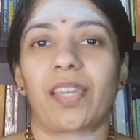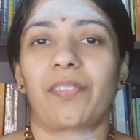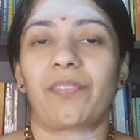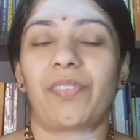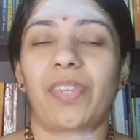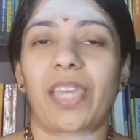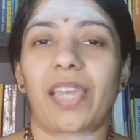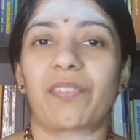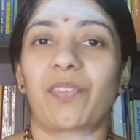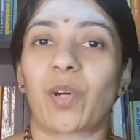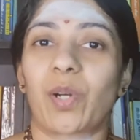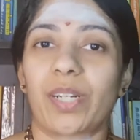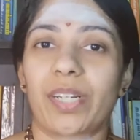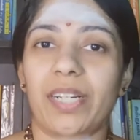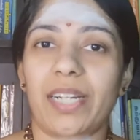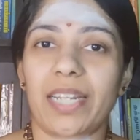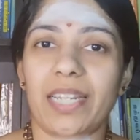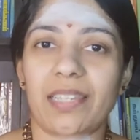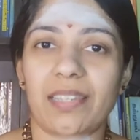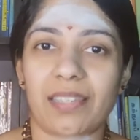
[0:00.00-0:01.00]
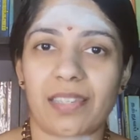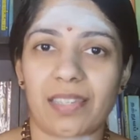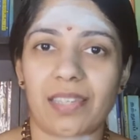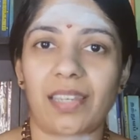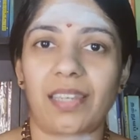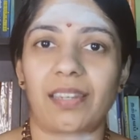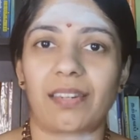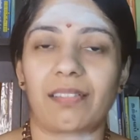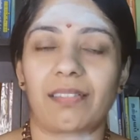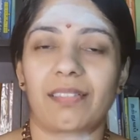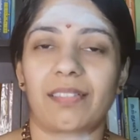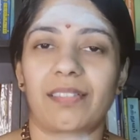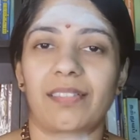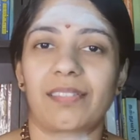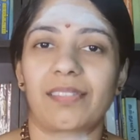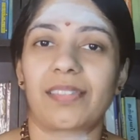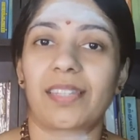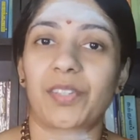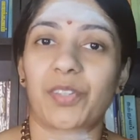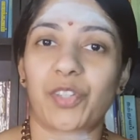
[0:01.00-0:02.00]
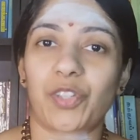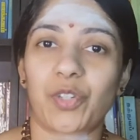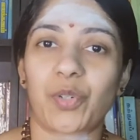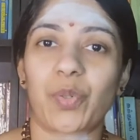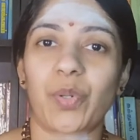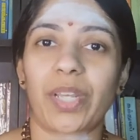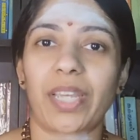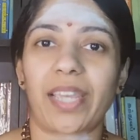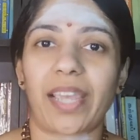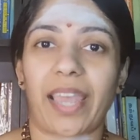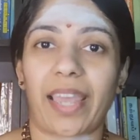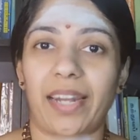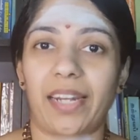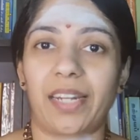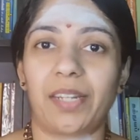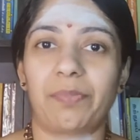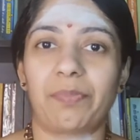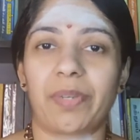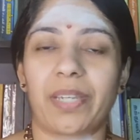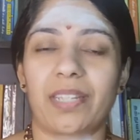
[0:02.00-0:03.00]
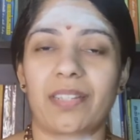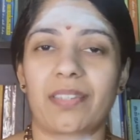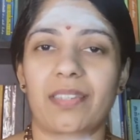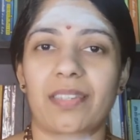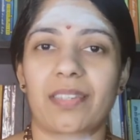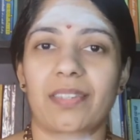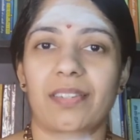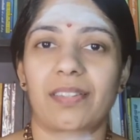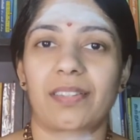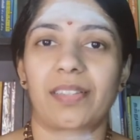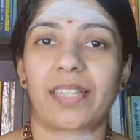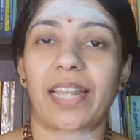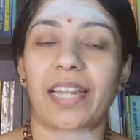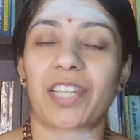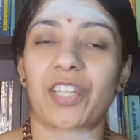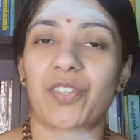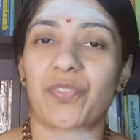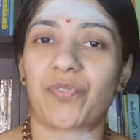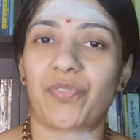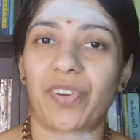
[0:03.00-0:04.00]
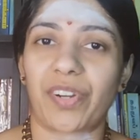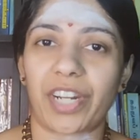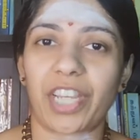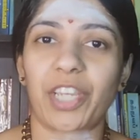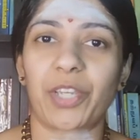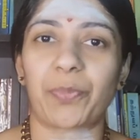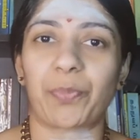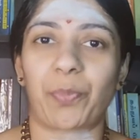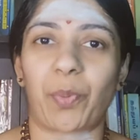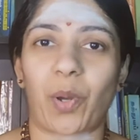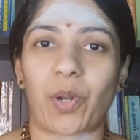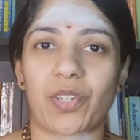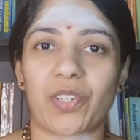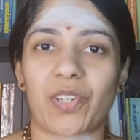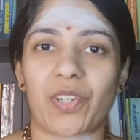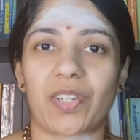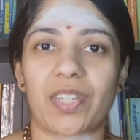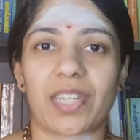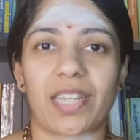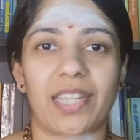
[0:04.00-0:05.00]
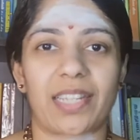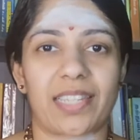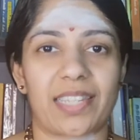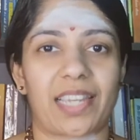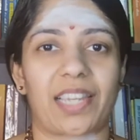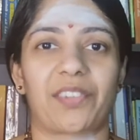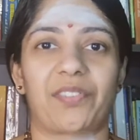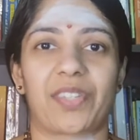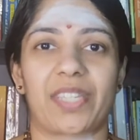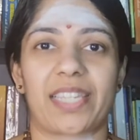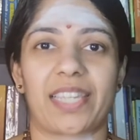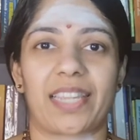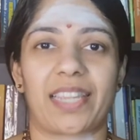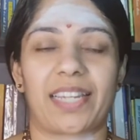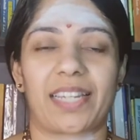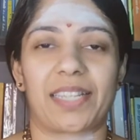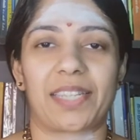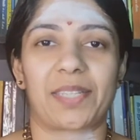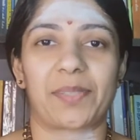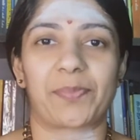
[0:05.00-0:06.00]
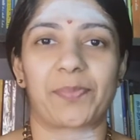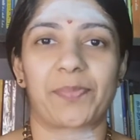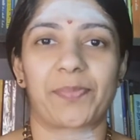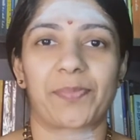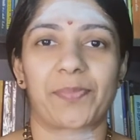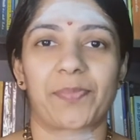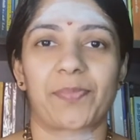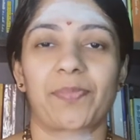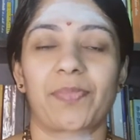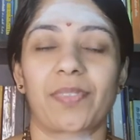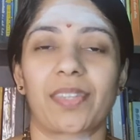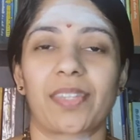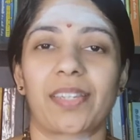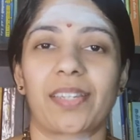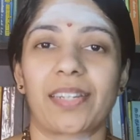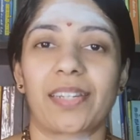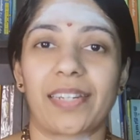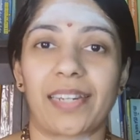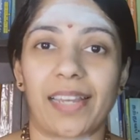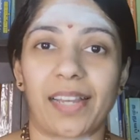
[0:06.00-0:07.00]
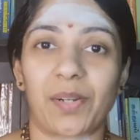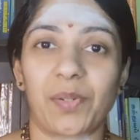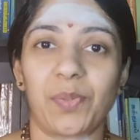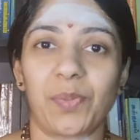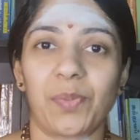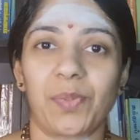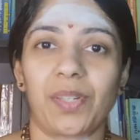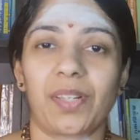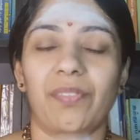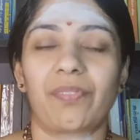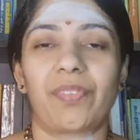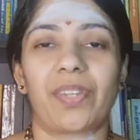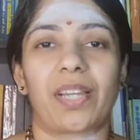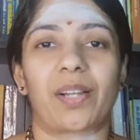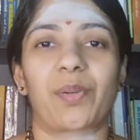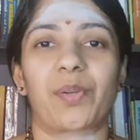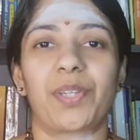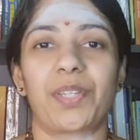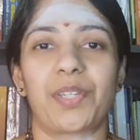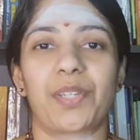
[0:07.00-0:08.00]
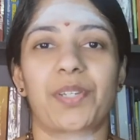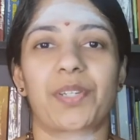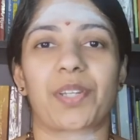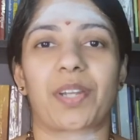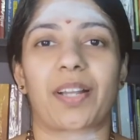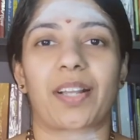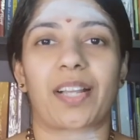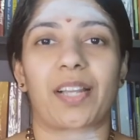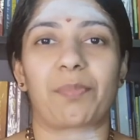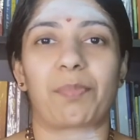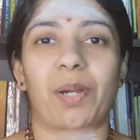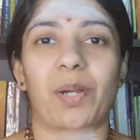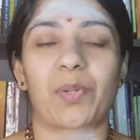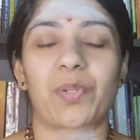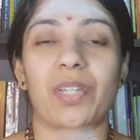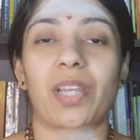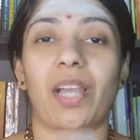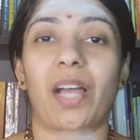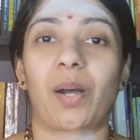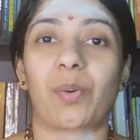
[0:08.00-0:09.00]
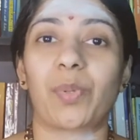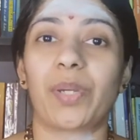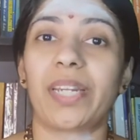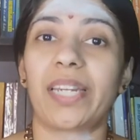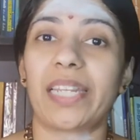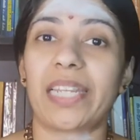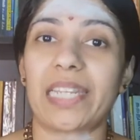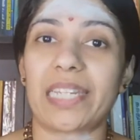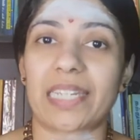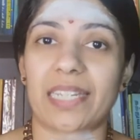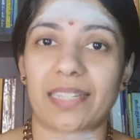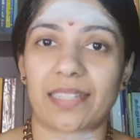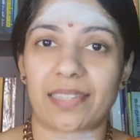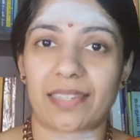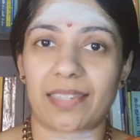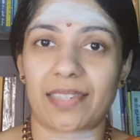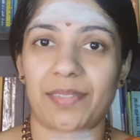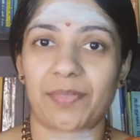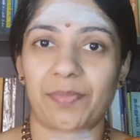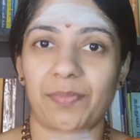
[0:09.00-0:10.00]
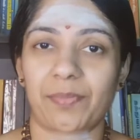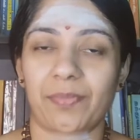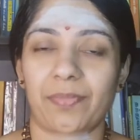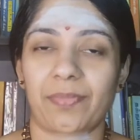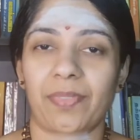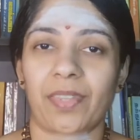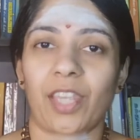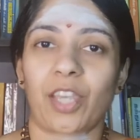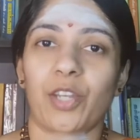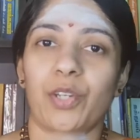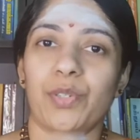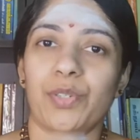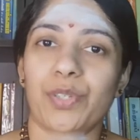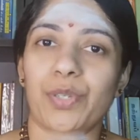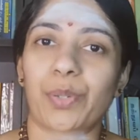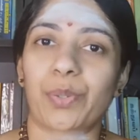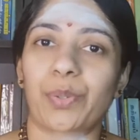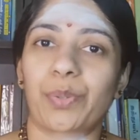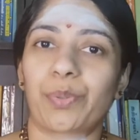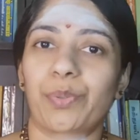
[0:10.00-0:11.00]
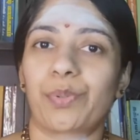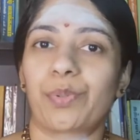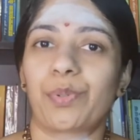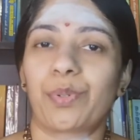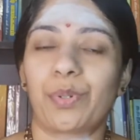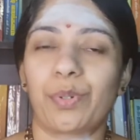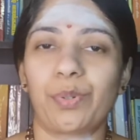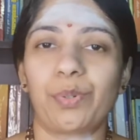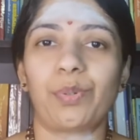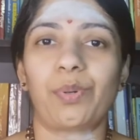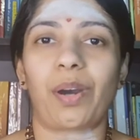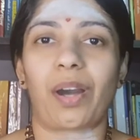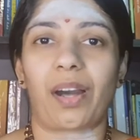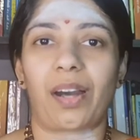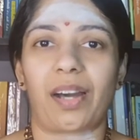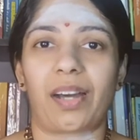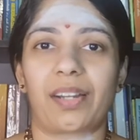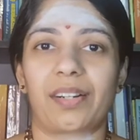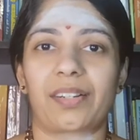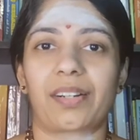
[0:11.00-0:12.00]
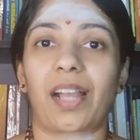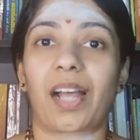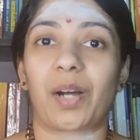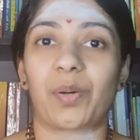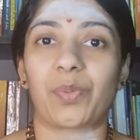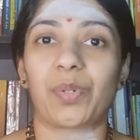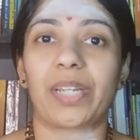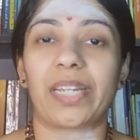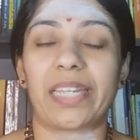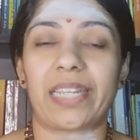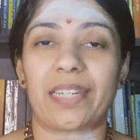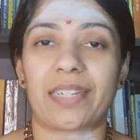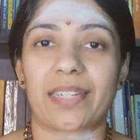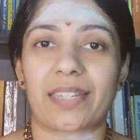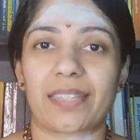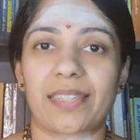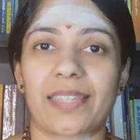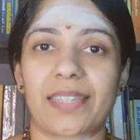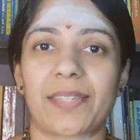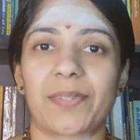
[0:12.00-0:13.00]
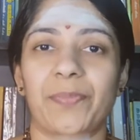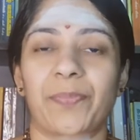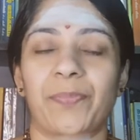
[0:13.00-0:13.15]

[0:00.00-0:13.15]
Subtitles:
We have already seen the three elements that is very important in Saiva Siddhantham. Now we are going to talk about our leaders. So, who are our leaders?